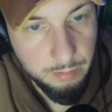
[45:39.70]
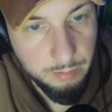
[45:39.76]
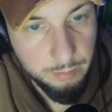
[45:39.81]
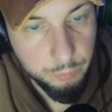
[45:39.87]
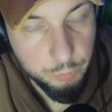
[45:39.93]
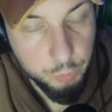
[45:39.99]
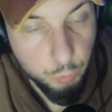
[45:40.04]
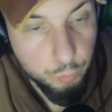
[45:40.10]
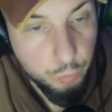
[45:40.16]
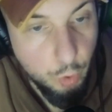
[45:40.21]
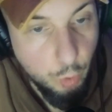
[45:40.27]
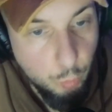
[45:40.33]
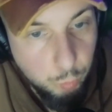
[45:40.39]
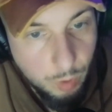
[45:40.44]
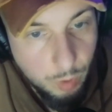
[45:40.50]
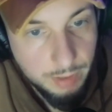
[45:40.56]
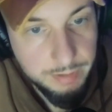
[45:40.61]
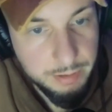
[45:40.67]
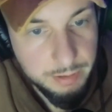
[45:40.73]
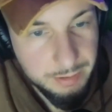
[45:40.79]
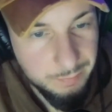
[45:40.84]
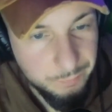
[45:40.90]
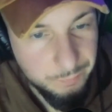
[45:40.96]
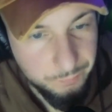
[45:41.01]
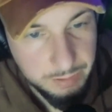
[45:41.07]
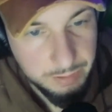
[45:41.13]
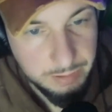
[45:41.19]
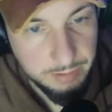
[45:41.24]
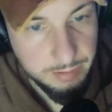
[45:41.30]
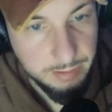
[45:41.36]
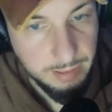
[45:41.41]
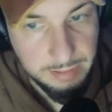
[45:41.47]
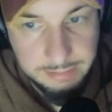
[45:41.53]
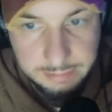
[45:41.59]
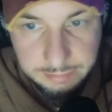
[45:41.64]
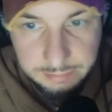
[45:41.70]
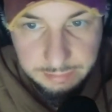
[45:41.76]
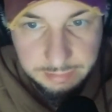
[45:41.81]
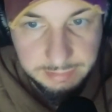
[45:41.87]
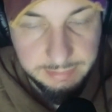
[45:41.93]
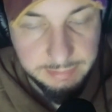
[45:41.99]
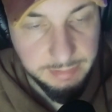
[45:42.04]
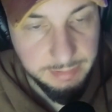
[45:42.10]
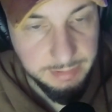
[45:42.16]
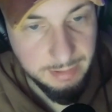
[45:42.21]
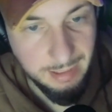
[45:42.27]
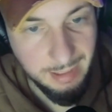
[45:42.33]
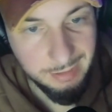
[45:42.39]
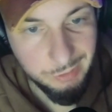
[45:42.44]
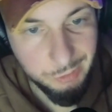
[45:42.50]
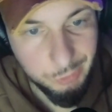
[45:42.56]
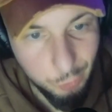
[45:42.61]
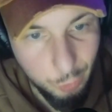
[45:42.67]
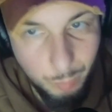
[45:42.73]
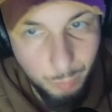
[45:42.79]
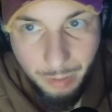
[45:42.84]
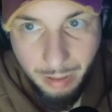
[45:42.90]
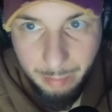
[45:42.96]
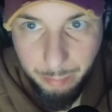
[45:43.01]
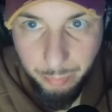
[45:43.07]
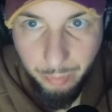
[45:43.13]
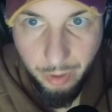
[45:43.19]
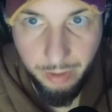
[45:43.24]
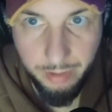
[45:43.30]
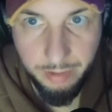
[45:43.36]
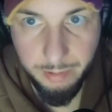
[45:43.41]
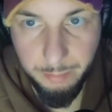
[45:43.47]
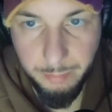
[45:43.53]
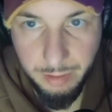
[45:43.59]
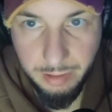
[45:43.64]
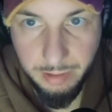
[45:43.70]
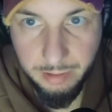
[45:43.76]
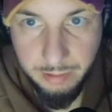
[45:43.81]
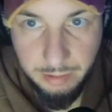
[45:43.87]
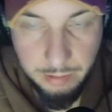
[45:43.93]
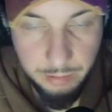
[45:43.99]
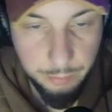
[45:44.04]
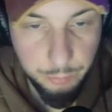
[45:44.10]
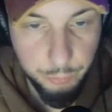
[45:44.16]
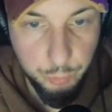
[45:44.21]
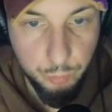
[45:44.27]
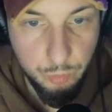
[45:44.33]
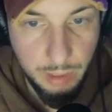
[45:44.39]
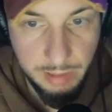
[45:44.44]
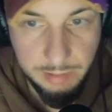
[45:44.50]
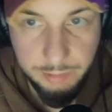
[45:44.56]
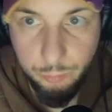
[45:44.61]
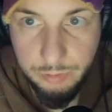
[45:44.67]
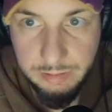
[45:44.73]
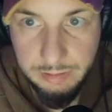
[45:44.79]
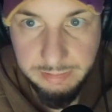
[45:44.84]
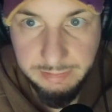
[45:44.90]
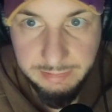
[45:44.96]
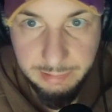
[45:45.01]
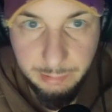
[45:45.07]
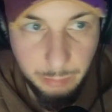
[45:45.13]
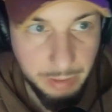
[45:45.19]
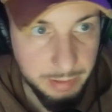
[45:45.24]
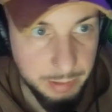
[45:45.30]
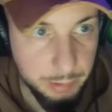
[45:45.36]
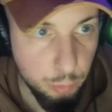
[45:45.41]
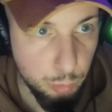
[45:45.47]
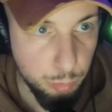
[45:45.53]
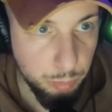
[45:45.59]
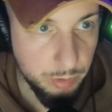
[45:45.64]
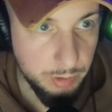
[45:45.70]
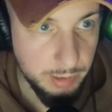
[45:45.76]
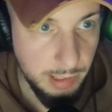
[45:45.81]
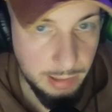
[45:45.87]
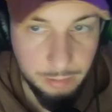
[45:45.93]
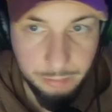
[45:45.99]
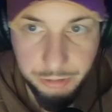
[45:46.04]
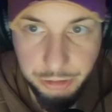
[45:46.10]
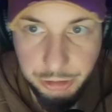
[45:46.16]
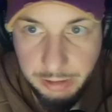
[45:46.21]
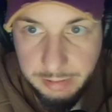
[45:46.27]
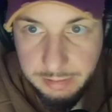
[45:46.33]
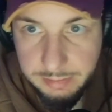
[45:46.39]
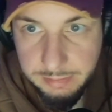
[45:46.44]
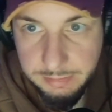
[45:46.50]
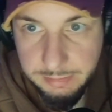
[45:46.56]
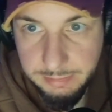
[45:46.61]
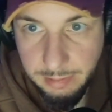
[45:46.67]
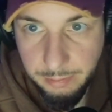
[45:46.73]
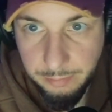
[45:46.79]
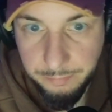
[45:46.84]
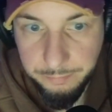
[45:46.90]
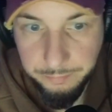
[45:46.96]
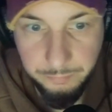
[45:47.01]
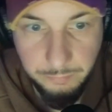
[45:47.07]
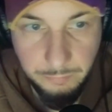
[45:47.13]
So no wonder the city got so bombarded, man. Do you guys want to see Mariupol now? Check this out.